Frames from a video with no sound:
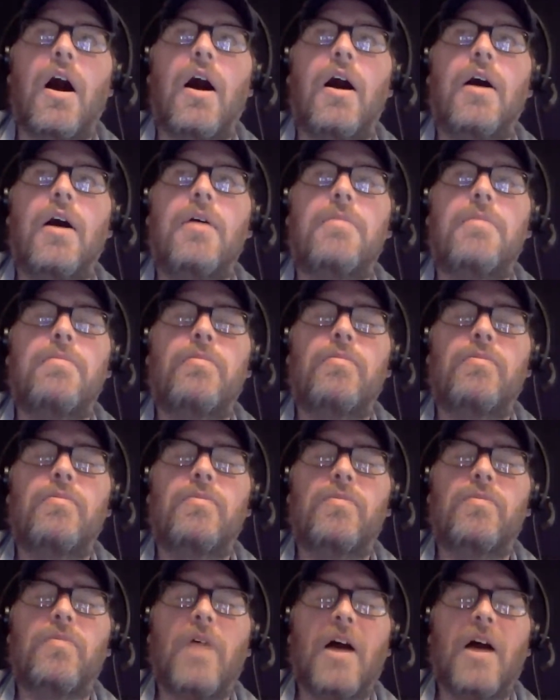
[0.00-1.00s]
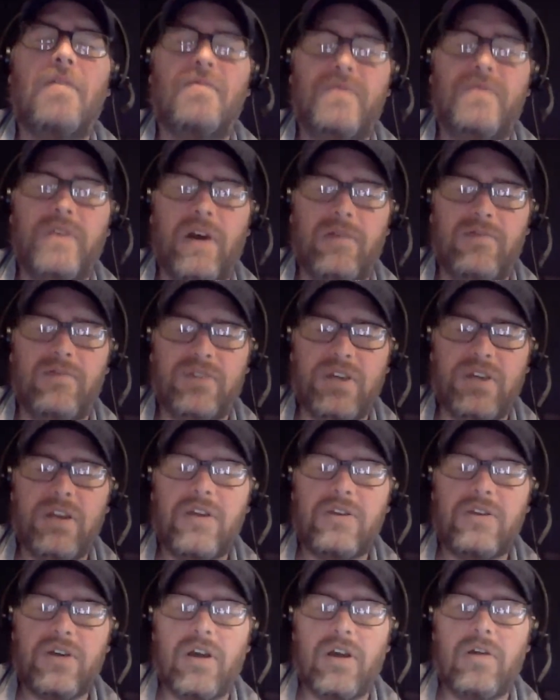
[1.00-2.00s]
I've seen
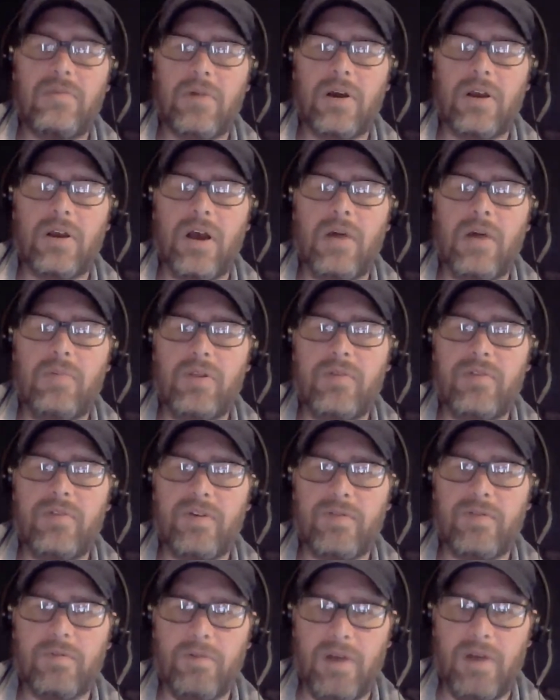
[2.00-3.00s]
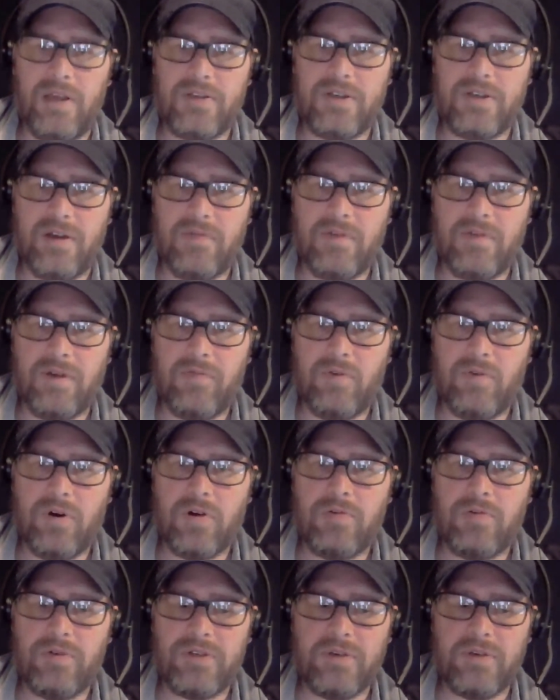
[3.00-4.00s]
it done a couple of different ways, and I've
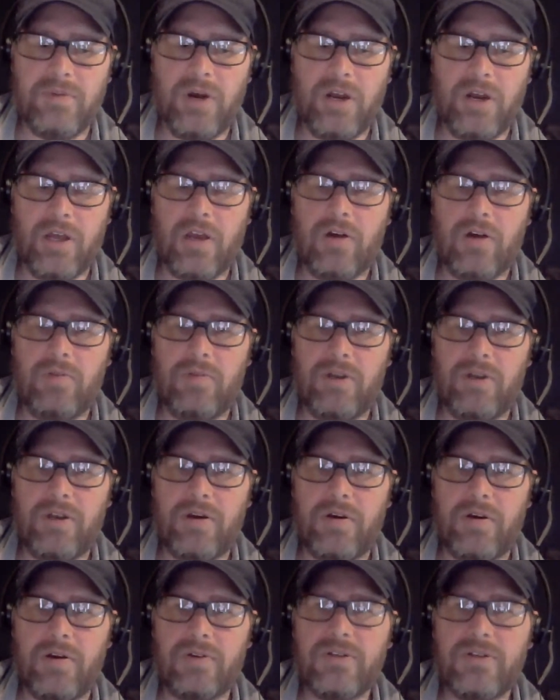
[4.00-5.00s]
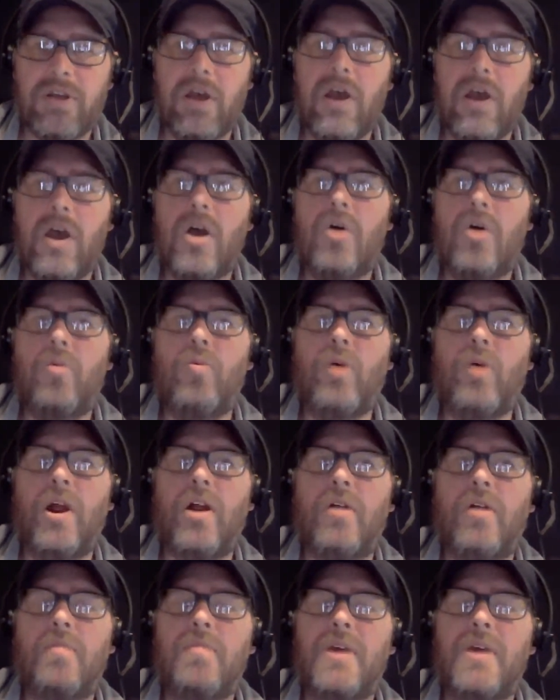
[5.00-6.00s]
worked with some honeycomb materials
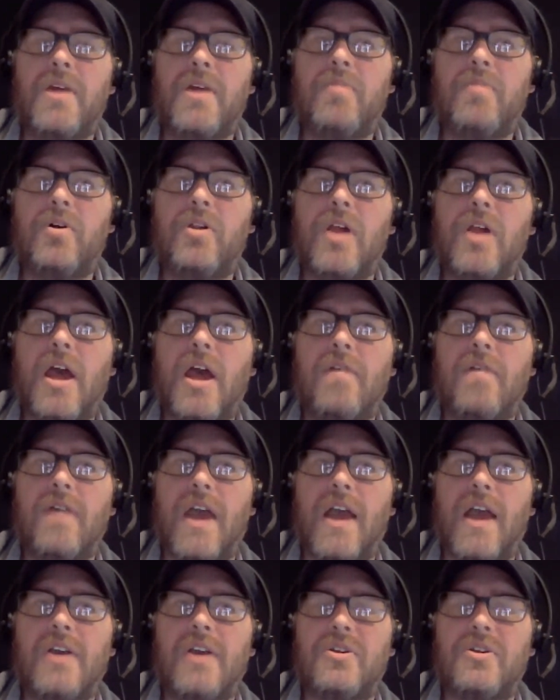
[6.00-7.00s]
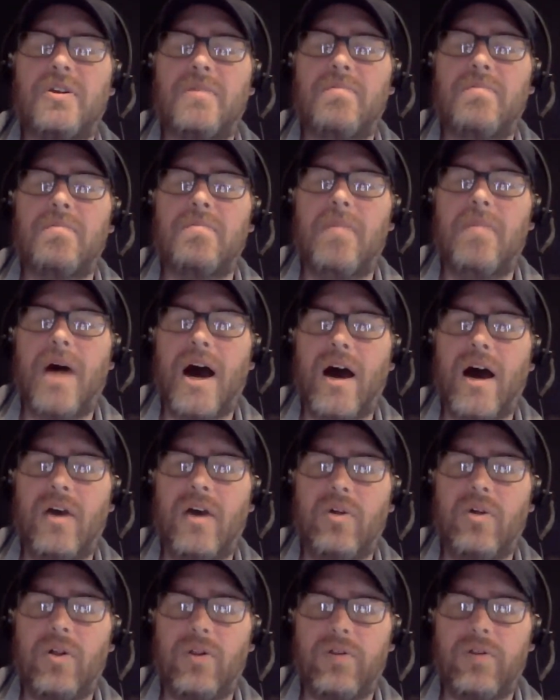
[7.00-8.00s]
where people have actually
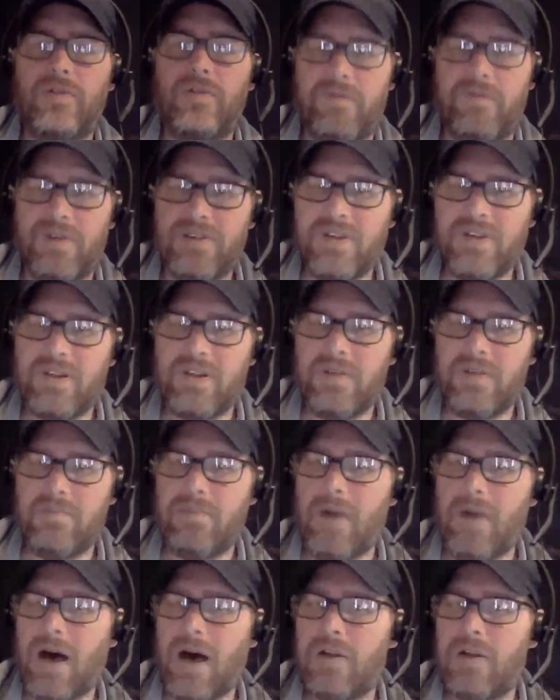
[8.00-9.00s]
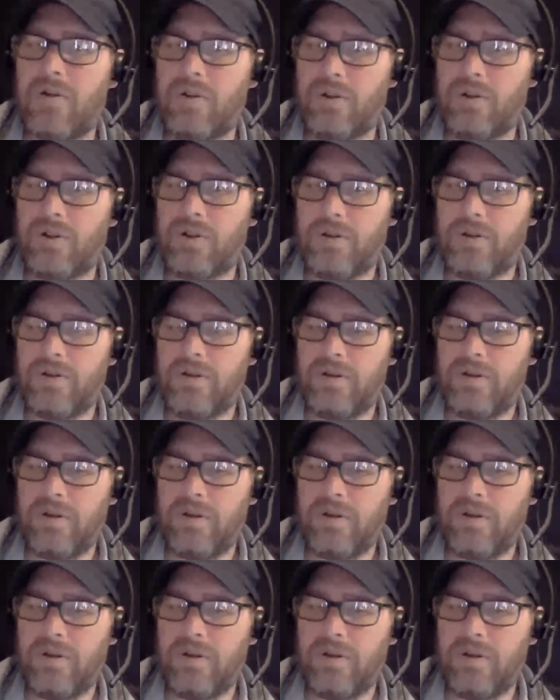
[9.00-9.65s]
physically modeled